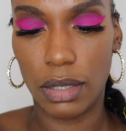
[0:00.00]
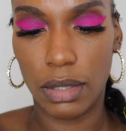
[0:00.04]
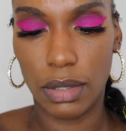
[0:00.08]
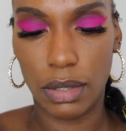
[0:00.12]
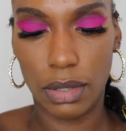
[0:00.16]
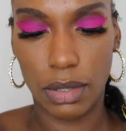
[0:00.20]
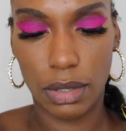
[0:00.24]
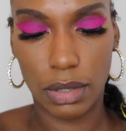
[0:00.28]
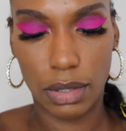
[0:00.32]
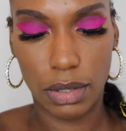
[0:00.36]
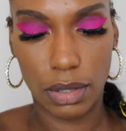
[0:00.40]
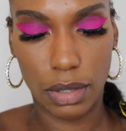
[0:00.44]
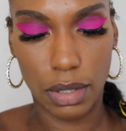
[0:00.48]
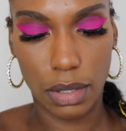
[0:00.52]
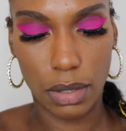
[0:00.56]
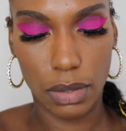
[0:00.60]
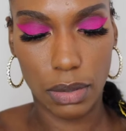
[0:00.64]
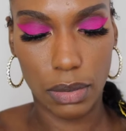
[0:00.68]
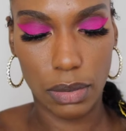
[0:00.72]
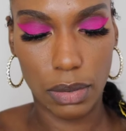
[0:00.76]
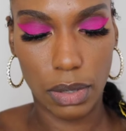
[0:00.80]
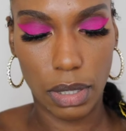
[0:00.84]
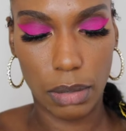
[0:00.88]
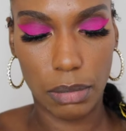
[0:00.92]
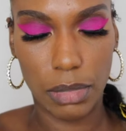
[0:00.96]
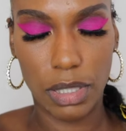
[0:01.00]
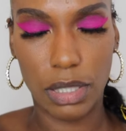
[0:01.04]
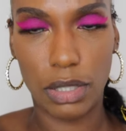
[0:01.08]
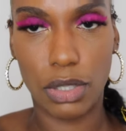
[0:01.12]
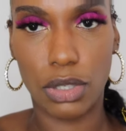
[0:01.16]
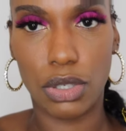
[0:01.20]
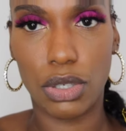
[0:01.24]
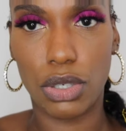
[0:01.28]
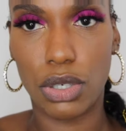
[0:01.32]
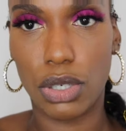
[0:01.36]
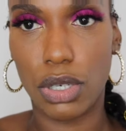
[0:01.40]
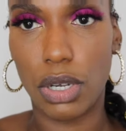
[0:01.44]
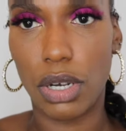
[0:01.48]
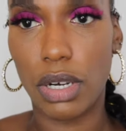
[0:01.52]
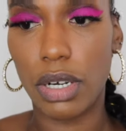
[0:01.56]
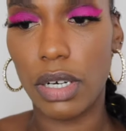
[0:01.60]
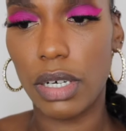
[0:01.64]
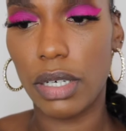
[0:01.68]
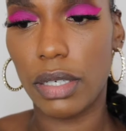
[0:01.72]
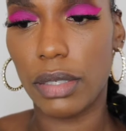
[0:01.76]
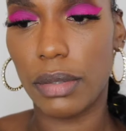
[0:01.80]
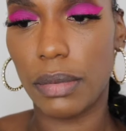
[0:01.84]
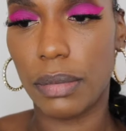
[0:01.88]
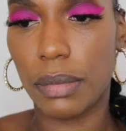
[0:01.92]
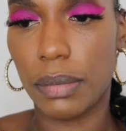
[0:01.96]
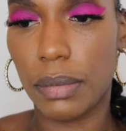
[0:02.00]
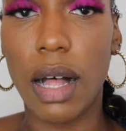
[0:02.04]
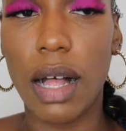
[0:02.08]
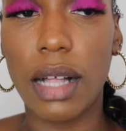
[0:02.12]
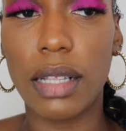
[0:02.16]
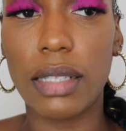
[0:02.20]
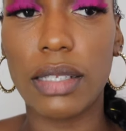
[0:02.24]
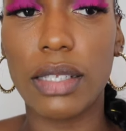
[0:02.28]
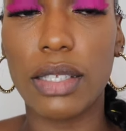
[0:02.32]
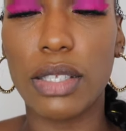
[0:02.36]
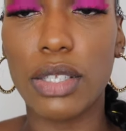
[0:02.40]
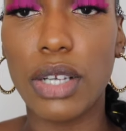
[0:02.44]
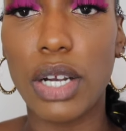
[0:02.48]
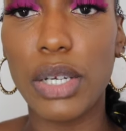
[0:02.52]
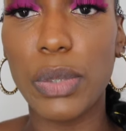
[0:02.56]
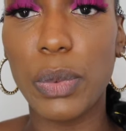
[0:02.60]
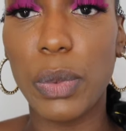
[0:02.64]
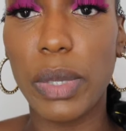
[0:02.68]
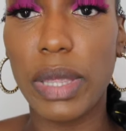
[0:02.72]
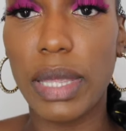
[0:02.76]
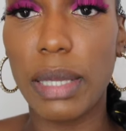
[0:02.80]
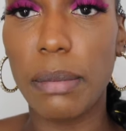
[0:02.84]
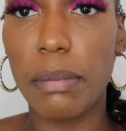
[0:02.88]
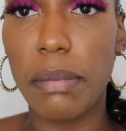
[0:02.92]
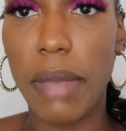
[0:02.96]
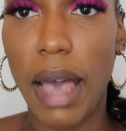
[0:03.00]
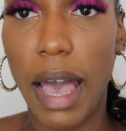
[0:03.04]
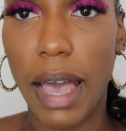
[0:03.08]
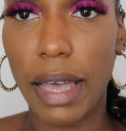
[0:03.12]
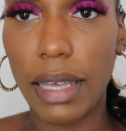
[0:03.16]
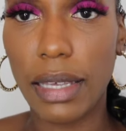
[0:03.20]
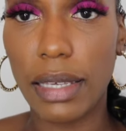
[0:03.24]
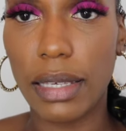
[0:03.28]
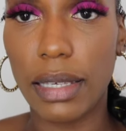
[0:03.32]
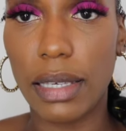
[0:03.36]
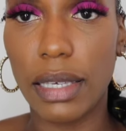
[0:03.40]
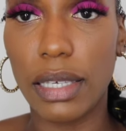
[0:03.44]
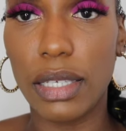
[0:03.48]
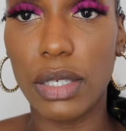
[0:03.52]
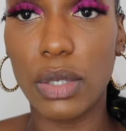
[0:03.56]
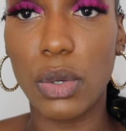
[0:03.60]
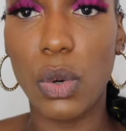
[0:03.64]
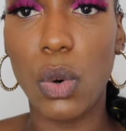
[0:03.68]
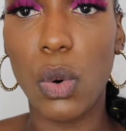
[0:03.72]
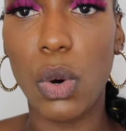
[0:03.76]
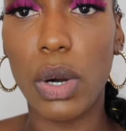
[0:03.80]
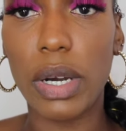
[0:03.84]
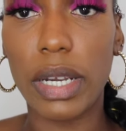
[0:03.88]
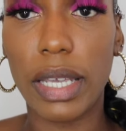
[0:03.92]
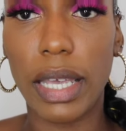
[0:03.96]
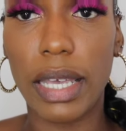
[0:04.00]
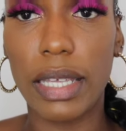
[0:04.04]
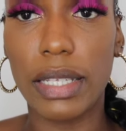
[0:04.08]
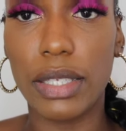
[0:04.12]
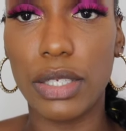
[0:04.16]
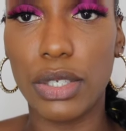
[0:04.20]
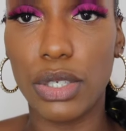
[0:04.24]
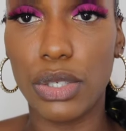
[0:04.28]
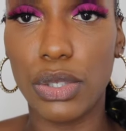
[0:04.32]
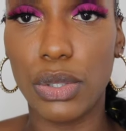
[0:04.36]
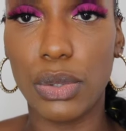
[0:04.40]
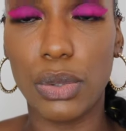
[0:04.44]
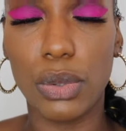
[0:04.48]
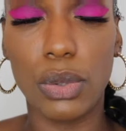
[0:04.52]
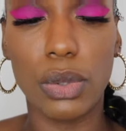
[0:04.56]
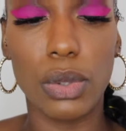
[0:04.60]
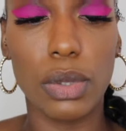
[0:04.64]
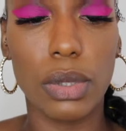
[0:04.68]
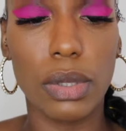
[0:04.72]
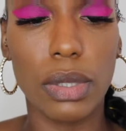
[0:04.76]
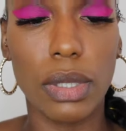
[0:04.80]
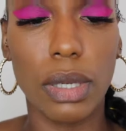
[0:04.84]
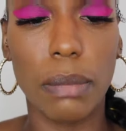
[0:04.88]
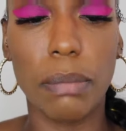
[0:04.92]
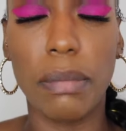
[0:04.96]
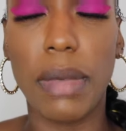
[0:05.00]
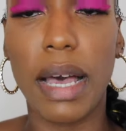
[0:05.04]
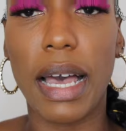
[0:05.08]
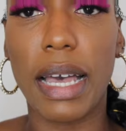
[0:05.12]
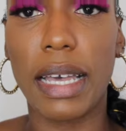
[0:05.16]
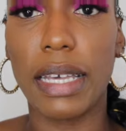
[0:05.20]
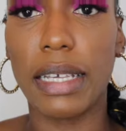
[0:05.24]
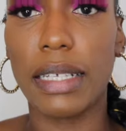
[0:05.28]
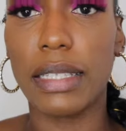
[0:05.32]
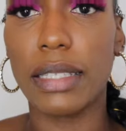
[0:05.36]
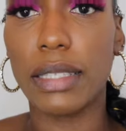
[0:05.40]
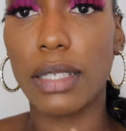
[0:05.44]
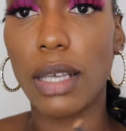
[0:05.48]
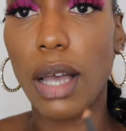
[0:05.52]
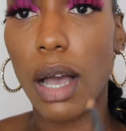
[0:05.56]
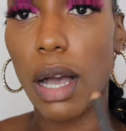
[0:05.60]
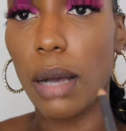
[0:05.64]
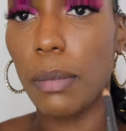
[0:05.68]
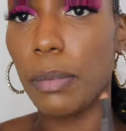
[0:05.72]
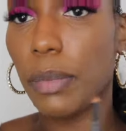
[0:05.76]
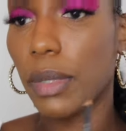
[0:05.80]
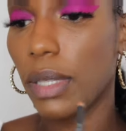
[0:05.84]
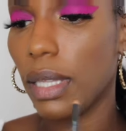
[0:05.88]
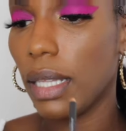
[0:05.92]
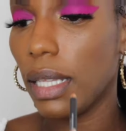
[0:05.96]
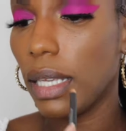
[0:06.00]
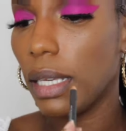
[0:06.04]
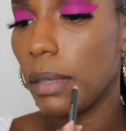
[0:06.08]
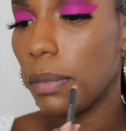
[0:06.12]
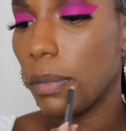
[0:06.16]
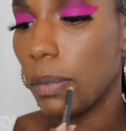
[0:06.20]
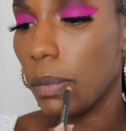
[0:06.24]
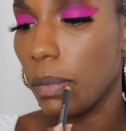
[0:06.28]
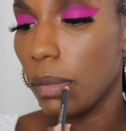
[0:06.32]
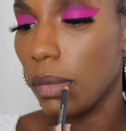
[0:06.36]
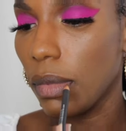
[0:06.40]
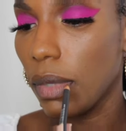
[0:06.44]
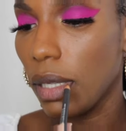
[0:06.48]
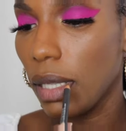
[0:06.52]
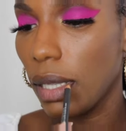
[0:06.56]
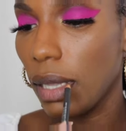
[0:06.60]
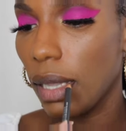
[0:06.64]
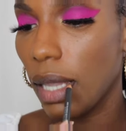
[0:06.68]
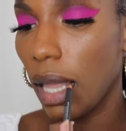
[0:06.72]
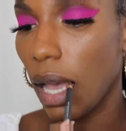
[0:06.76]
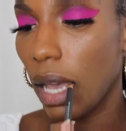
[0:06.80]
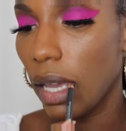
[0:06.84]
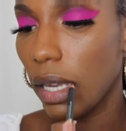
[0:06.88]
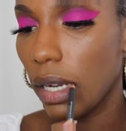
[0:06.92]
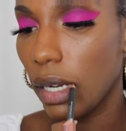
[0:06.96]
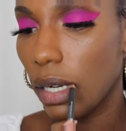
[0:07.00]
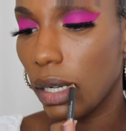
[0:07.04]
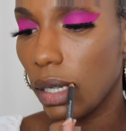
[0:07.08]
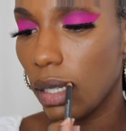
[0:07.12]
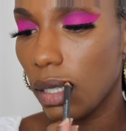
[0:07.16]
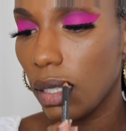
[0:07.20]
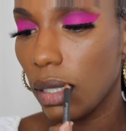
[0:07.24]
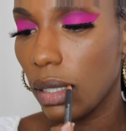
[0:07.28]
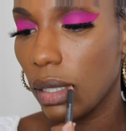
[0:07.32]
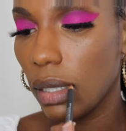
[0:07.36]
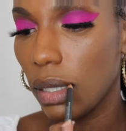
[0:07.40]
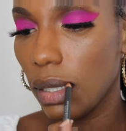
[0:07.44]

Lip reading: So let me start. I'll start with the MAC in Cork and do my top lip liner.